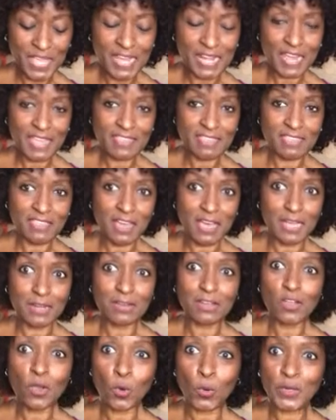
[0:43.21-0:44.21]
And I
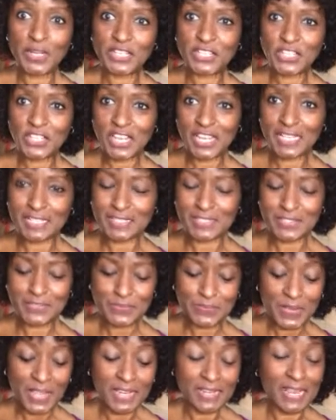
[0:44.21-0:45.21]
thought Cornish
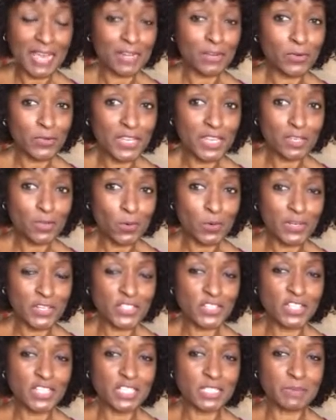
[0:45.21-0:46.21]
hens. Now I don't eat
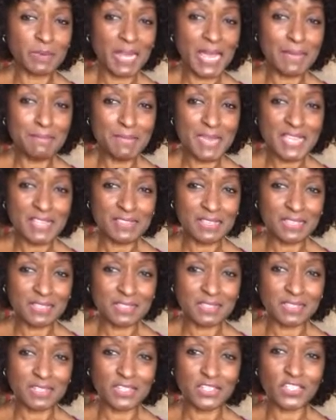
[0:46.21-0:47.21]
Cornish hens, but I make
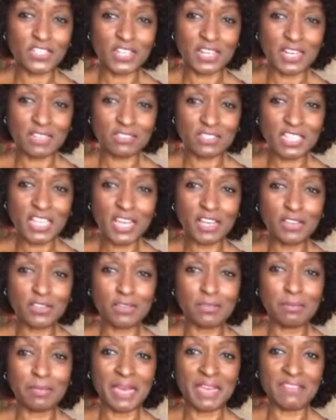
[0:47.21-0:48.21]
this dish and I'll tell
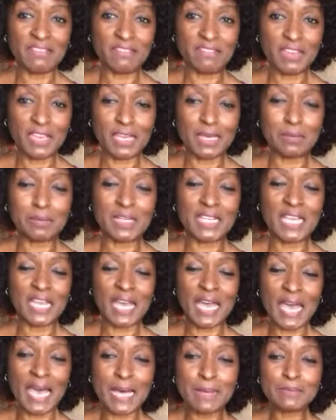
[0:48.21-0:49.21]
you, my
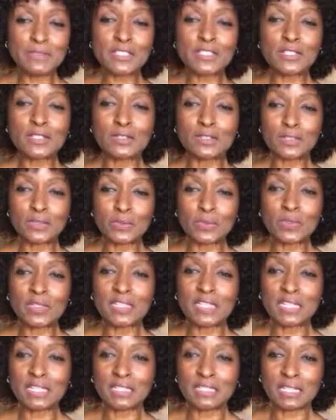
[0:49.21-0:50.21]
family
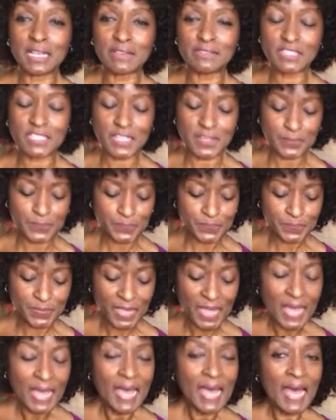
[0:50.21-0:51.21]
absolutely loves it.
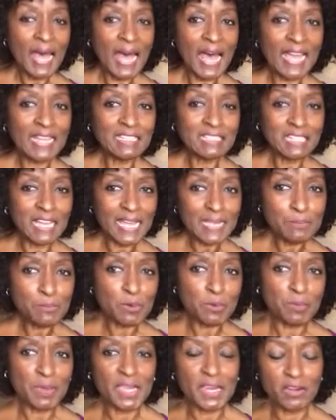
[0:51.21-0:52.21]
I like
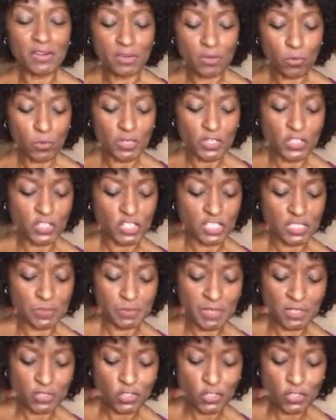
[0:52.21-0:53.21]
preparing Cornish
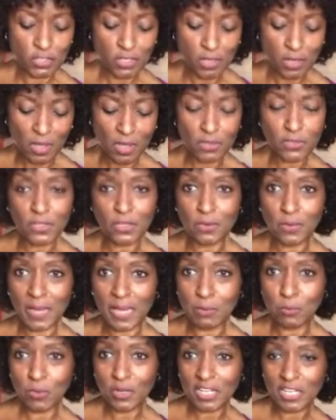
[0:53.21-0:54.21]
hens because, although
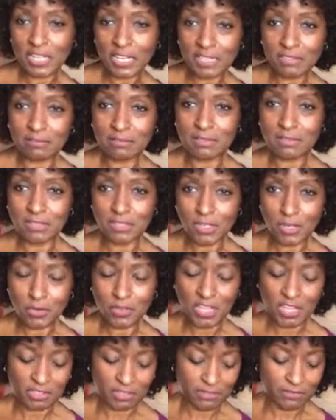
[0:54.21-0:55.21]
I want to get,
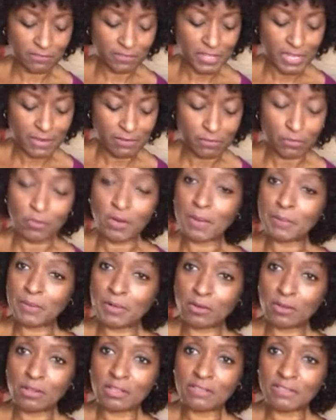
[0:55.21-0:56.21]
kick the flavor up
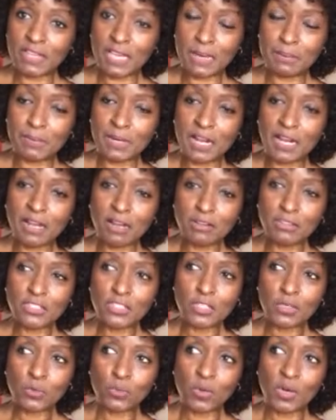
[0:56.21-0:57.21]
and all of that, but I
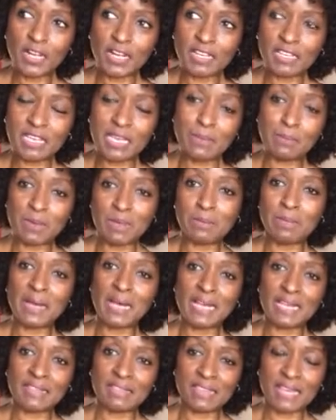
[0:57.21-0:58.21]
also want to keep in
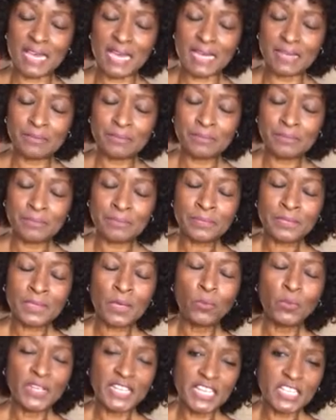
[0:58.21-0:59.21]
mind that
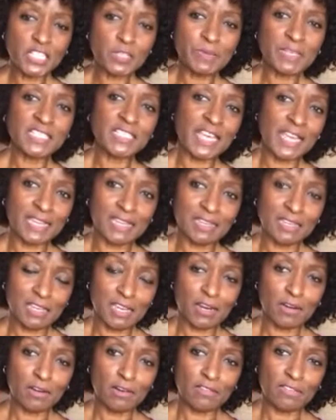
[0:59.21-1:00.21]
we need to be taking
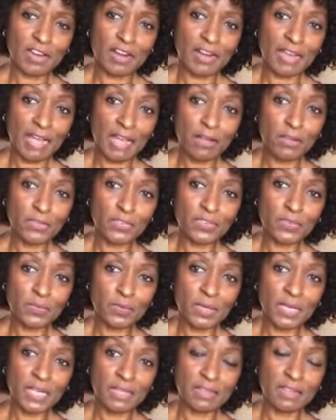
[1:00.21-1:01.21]
care of our health
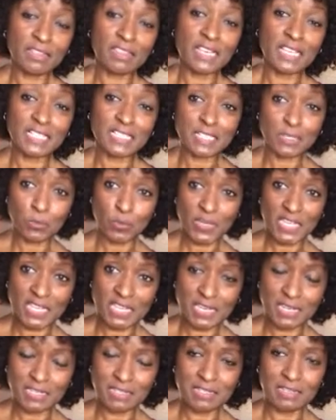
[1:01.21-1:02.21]
and the things that we
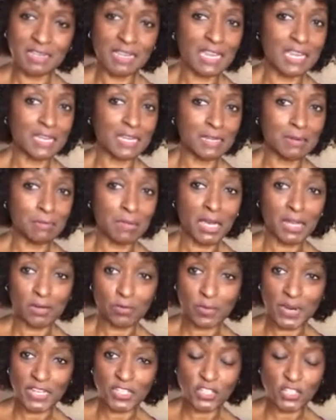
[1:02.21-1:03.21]
eat. Eat in
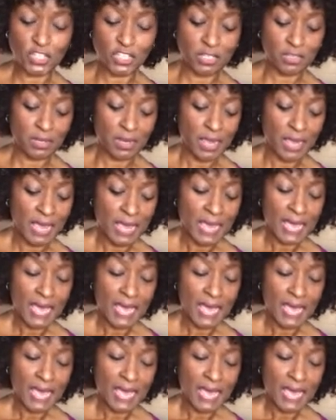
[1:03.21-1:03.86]
moderation.